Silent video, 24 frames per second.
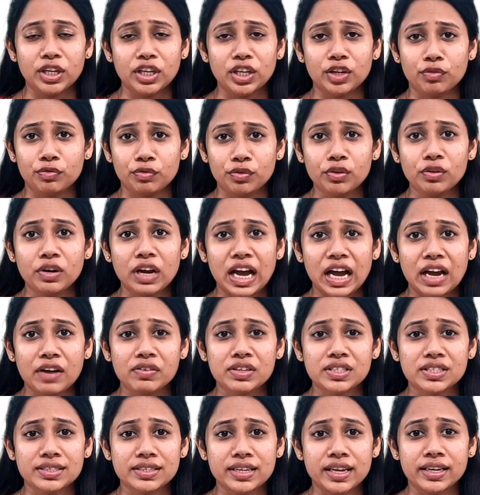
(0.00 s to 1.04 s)
if you have
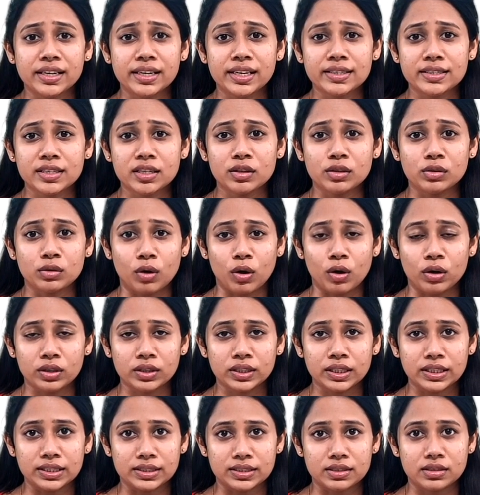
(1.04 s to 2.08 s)
a staircase in
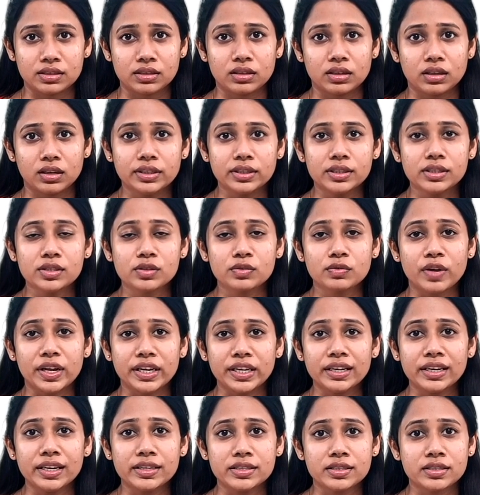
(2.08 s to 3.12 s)
northeast, it is very
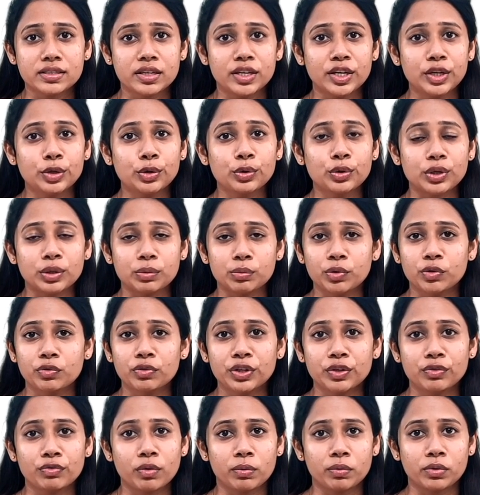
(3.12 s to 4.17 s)
necessary to remove
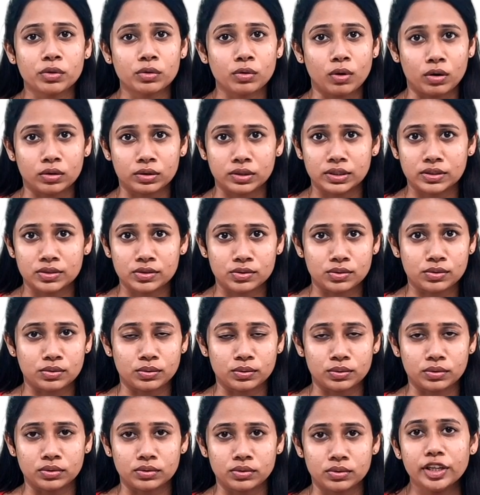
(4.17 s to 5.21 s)
it from the northeast
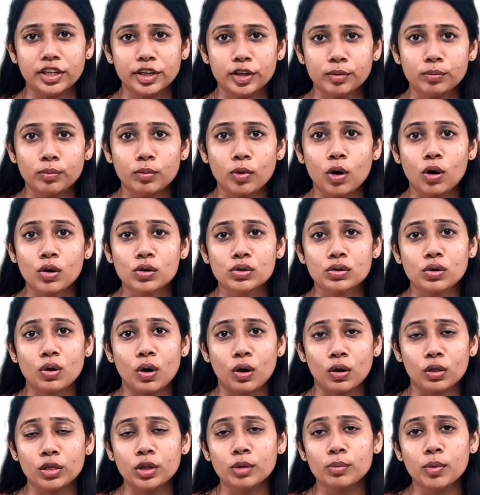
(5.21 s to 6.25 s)
zone. It blocks
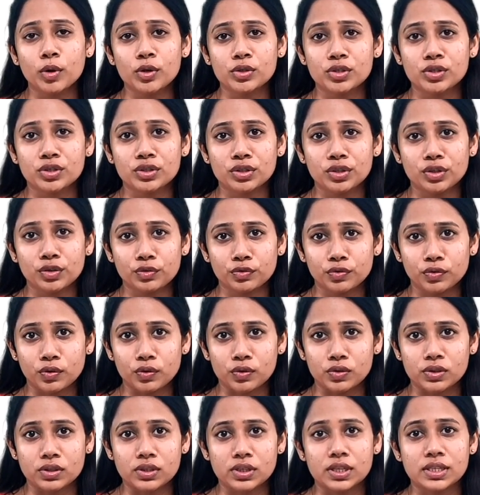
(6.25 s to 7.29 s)
all the positive
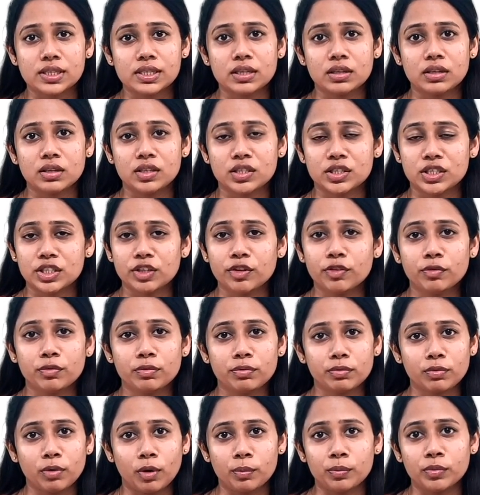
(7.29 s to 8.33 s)
forces
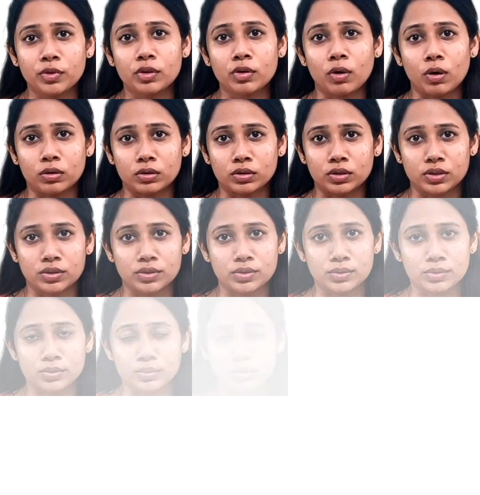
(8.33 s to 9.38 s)
received from the northeast
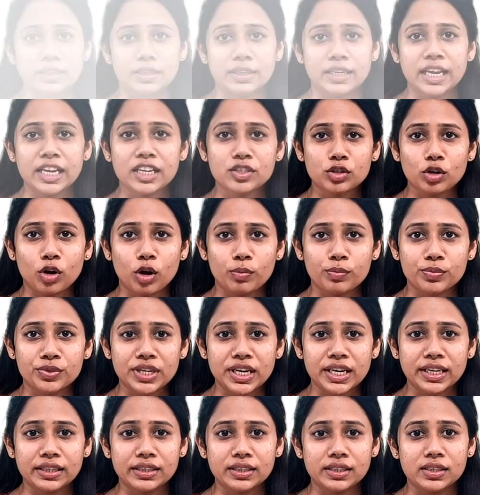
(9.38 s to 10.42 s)
zone. The next
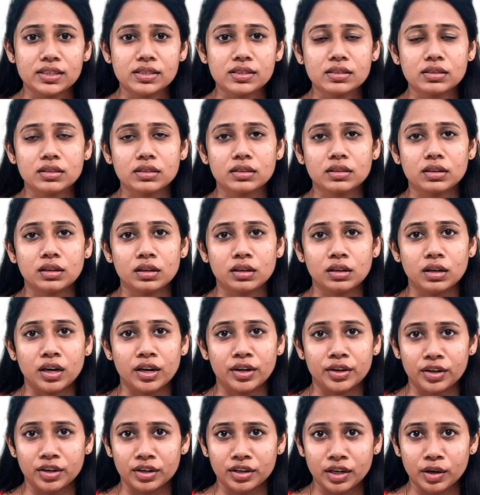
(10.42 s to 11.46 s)
object is
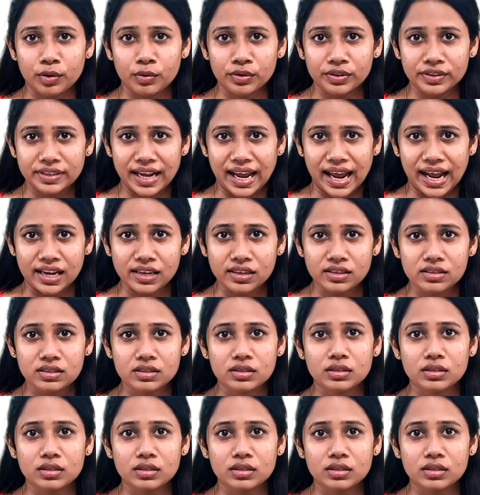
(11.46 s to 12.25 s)
underground tanks,